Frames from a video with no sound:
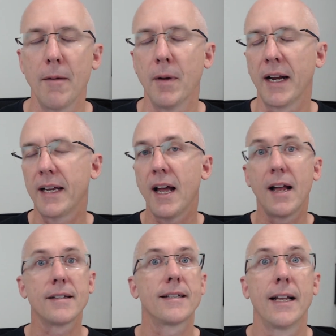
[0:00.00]
I
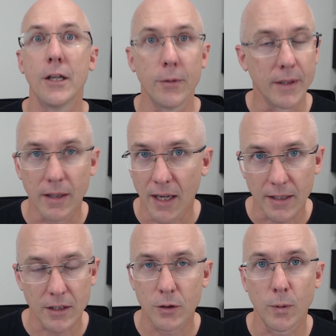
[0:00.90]
can't tell you in the
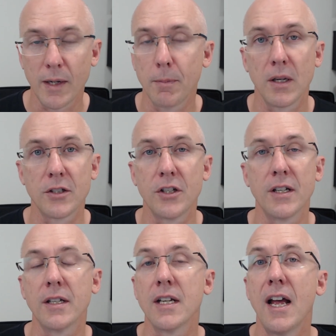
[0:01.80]
last 20 plus years